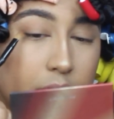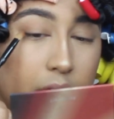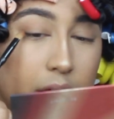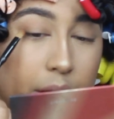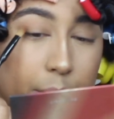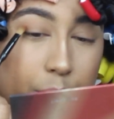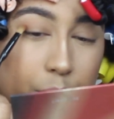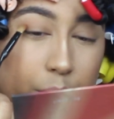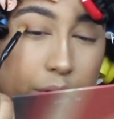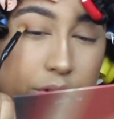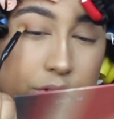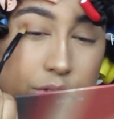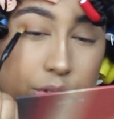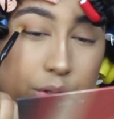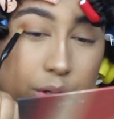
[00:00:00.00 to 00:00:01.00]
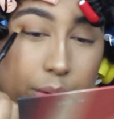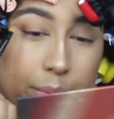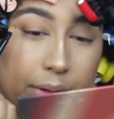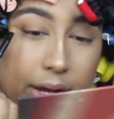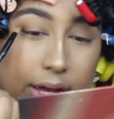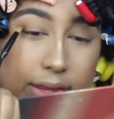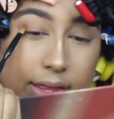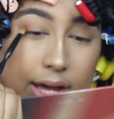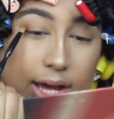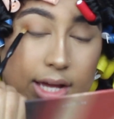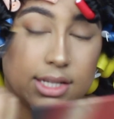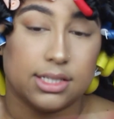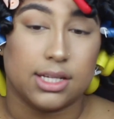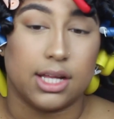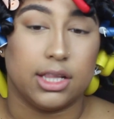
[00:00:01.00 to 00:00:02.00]
and I'm going to apply
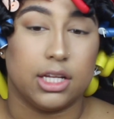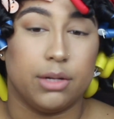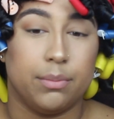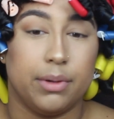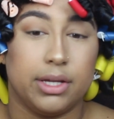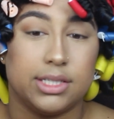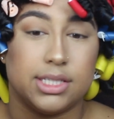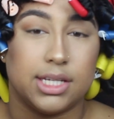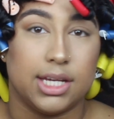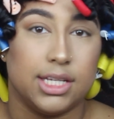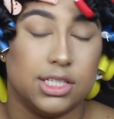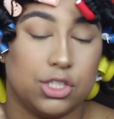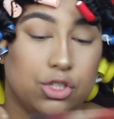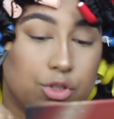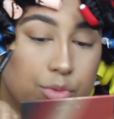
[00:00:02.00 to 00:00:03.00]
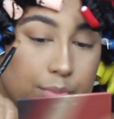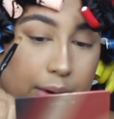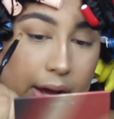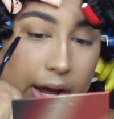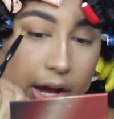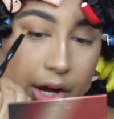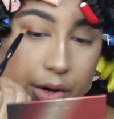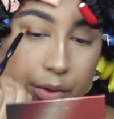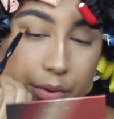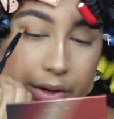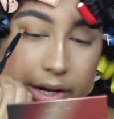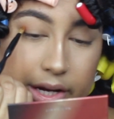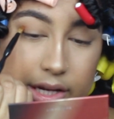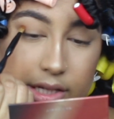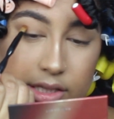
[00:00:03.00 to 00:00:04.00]
that a little bit into my
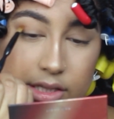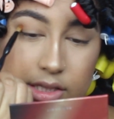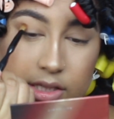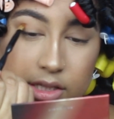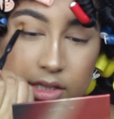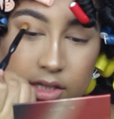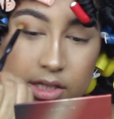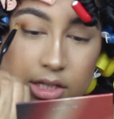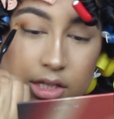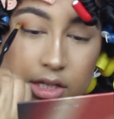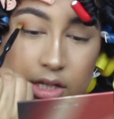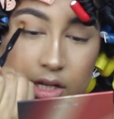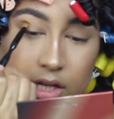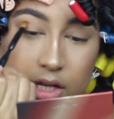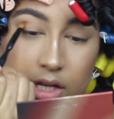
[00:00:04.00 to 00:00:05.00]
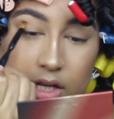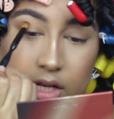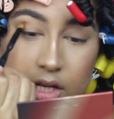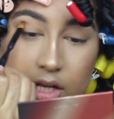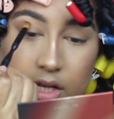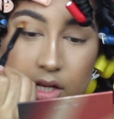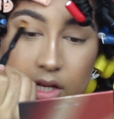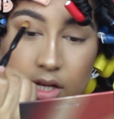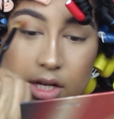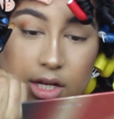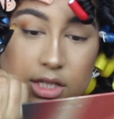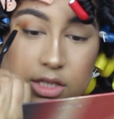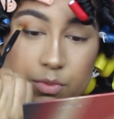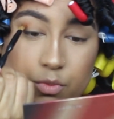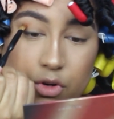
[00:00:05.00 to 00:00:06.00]
crease.
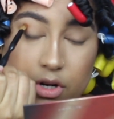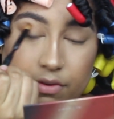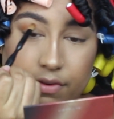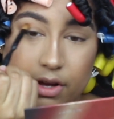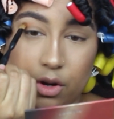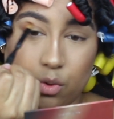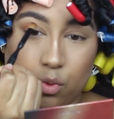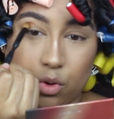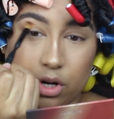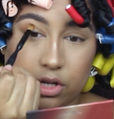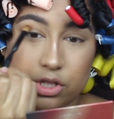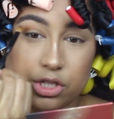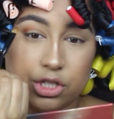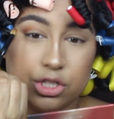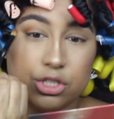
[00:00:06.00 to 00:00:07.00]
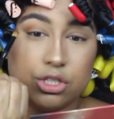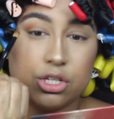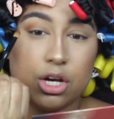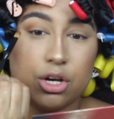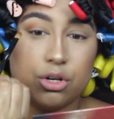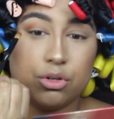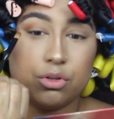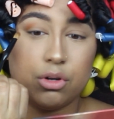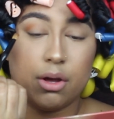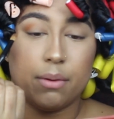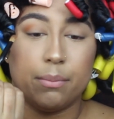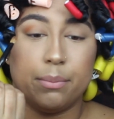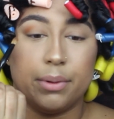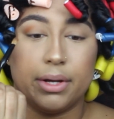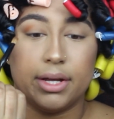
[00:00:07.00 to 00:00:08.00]
It's more of a orangish
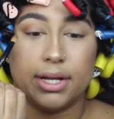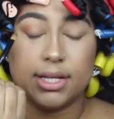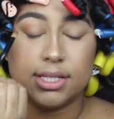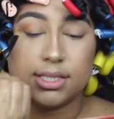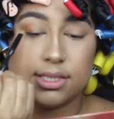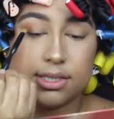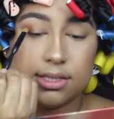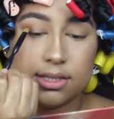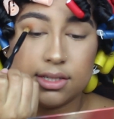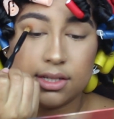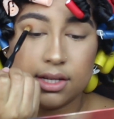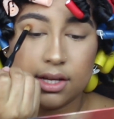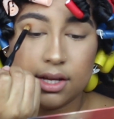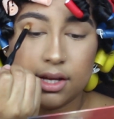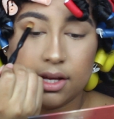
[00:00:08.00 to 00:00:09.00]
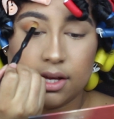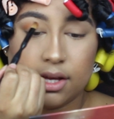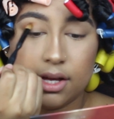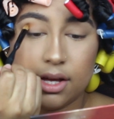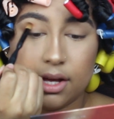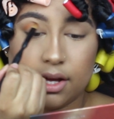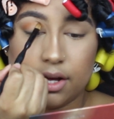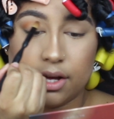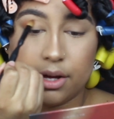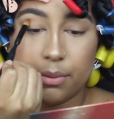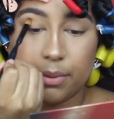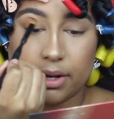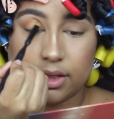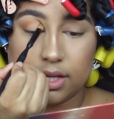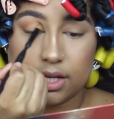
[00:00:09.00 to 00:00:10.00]
tone, but
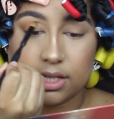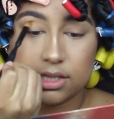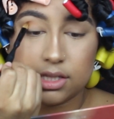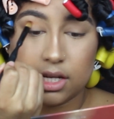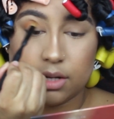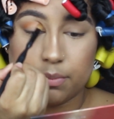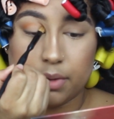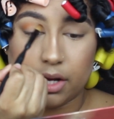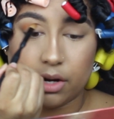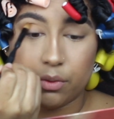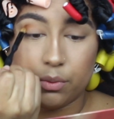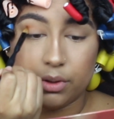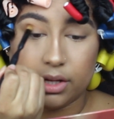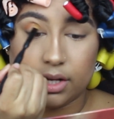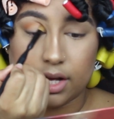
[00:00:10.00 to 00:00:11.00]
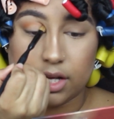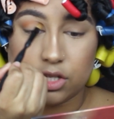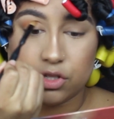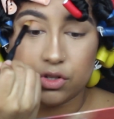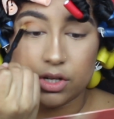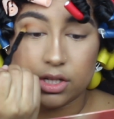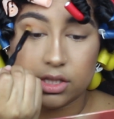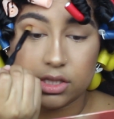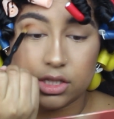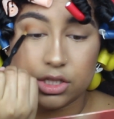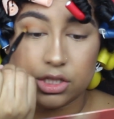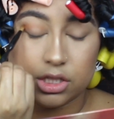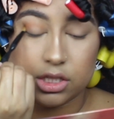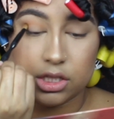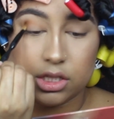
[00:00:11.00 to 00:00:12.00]
I think it's gonna make a really nice
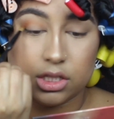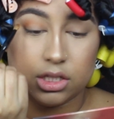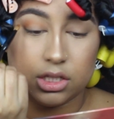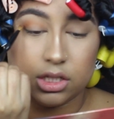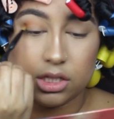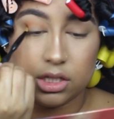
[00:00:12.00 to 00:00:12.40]
transition.